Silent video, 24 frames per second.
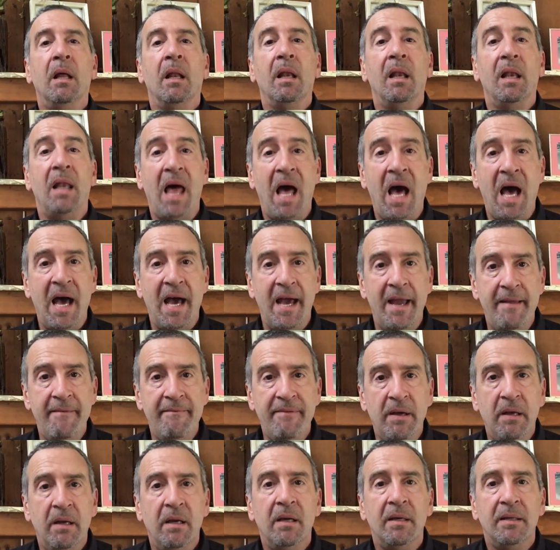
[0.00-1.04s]

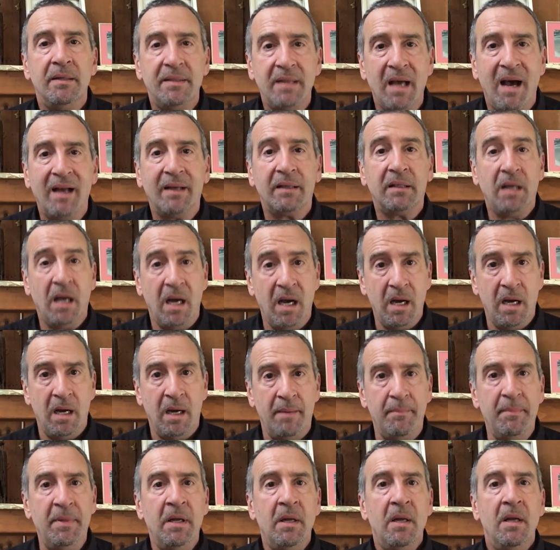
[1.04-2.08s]

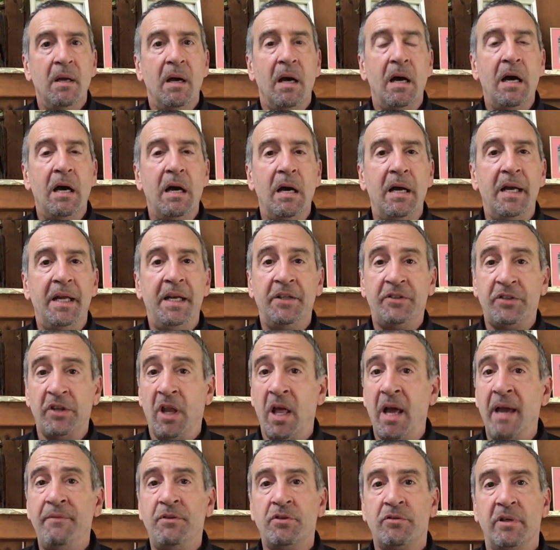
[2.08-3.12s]
live.com, and it's a
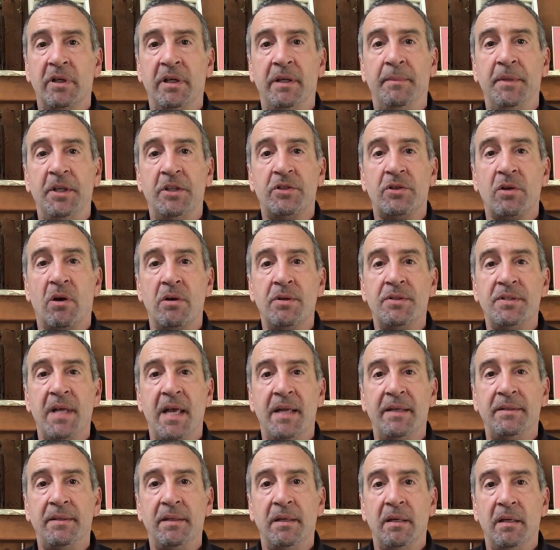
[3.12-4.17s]
live stream. It starts
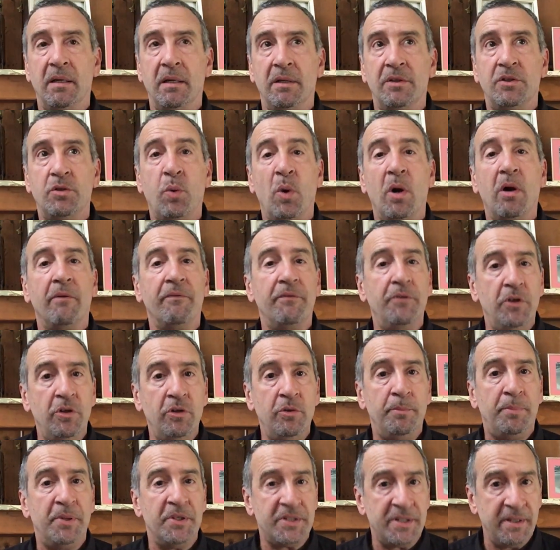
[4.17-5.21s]
at 12
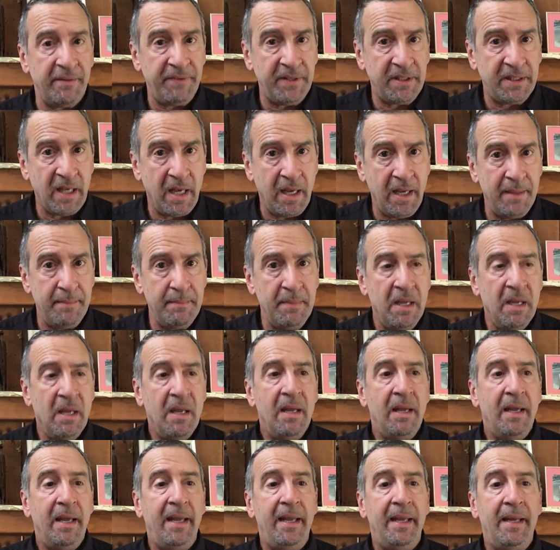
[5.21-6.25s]
noon Pacific time,
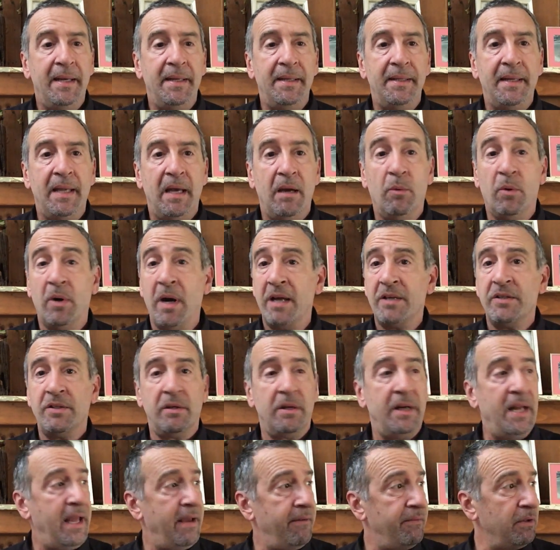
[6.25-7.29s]
and we're actually
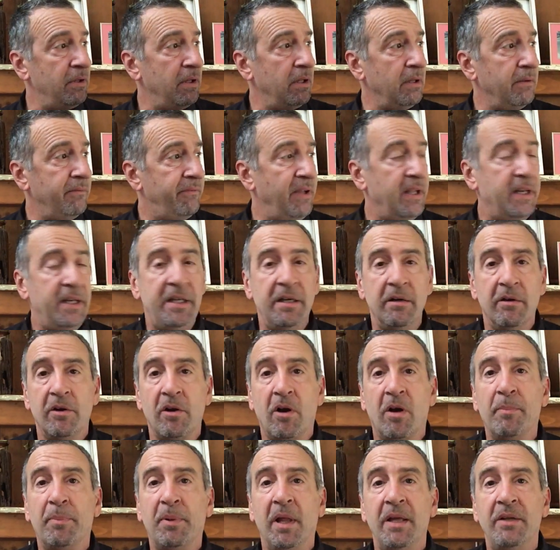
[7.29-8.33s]
going to have a little event here at
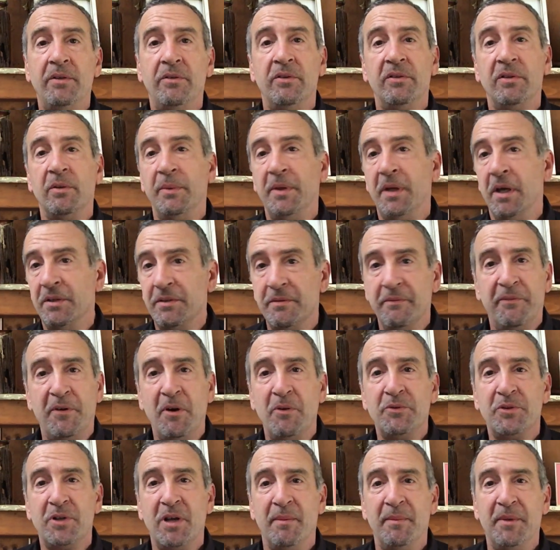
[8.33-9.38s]
our place, and so we got some
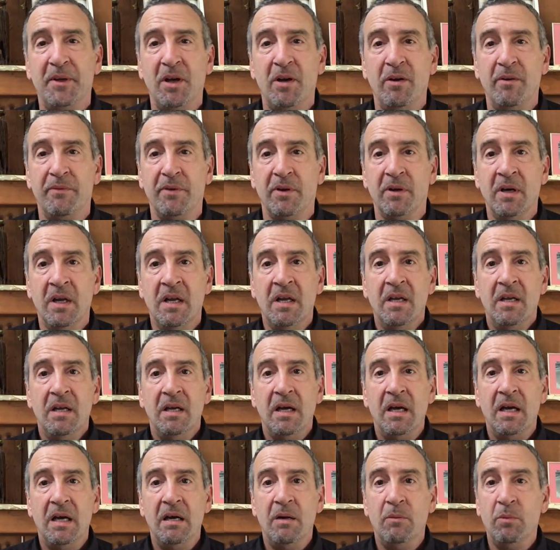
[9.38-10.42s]
folks coming over.
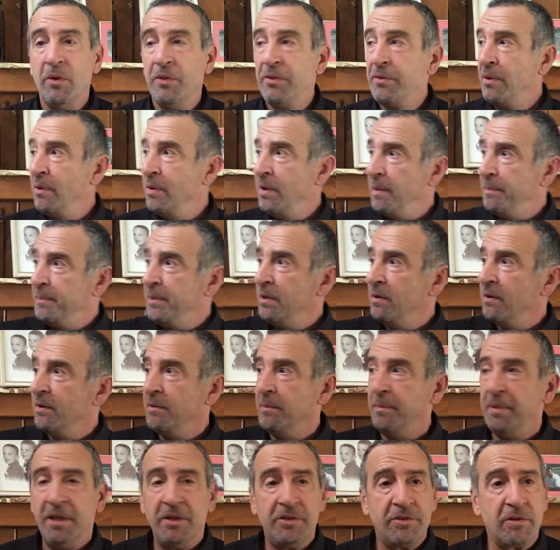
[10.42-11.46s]
We'll throw it up here on
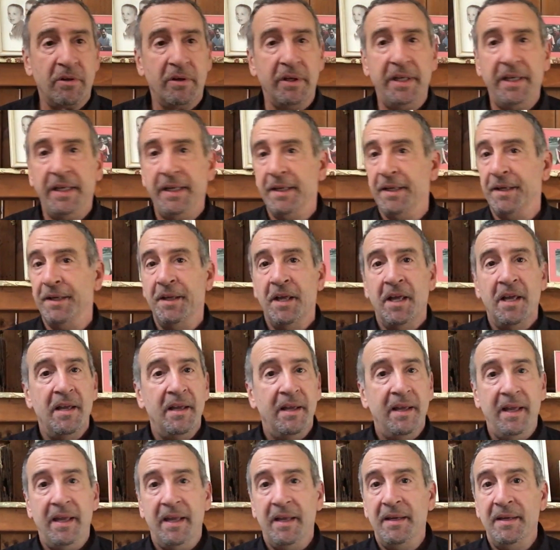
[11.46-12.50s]
the big screen
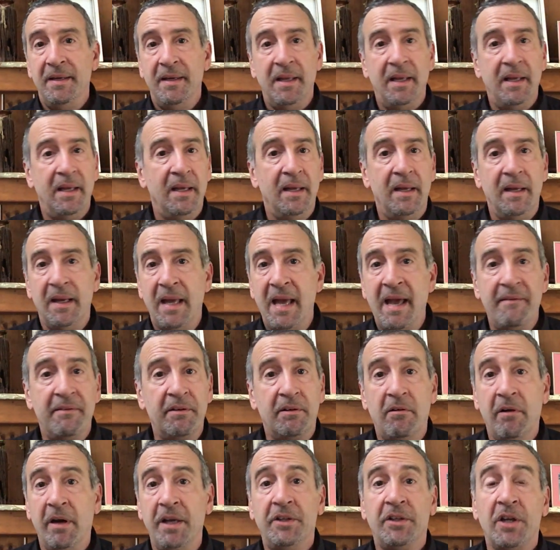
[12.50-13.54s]
and have a
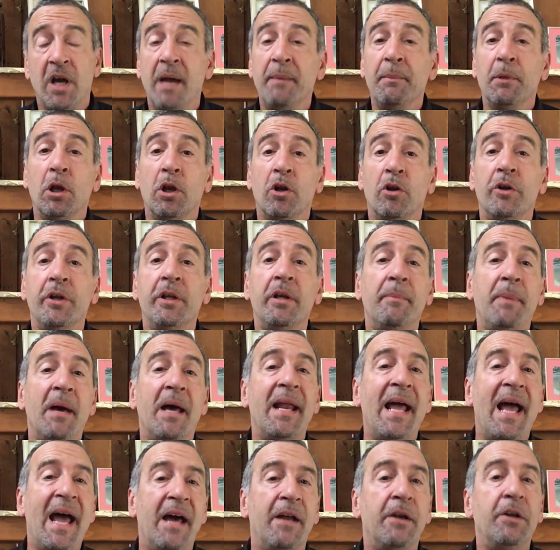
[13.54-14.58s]
great time learning about
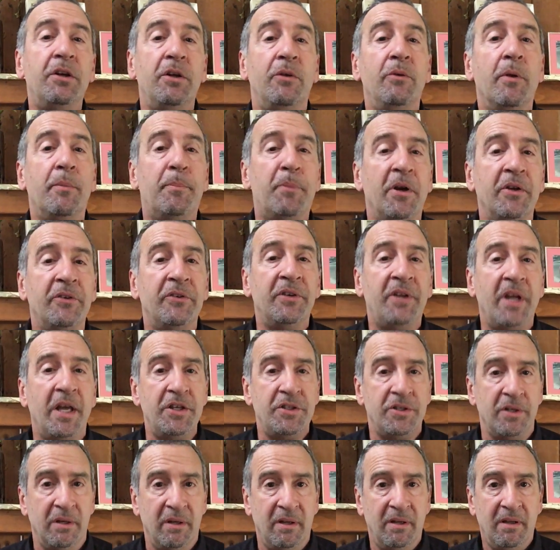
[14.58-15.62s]
how to do the
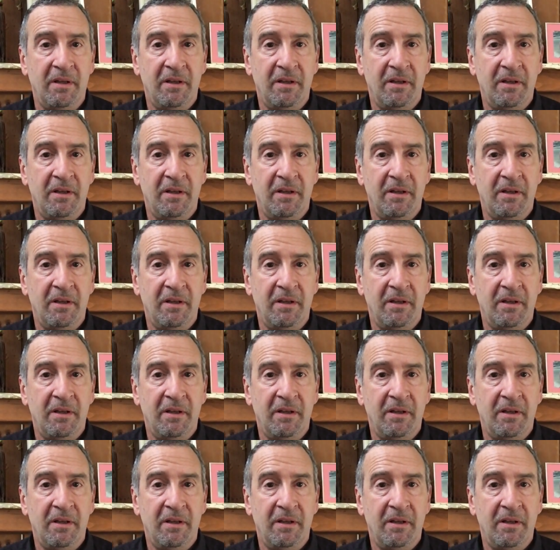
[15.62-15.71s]
presentation.